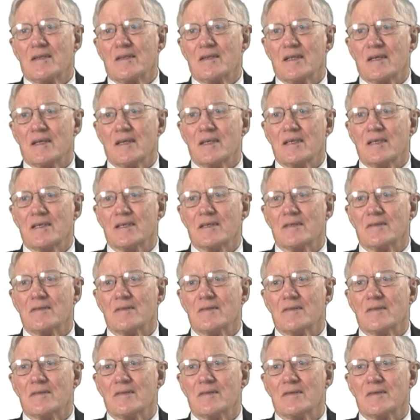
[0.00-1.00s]
the
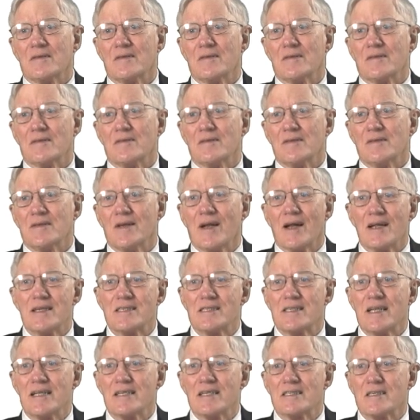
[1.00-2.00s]
United
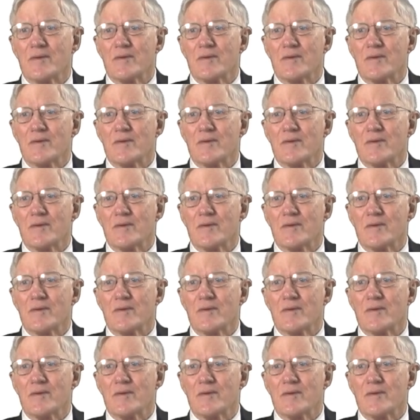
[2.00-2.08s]
States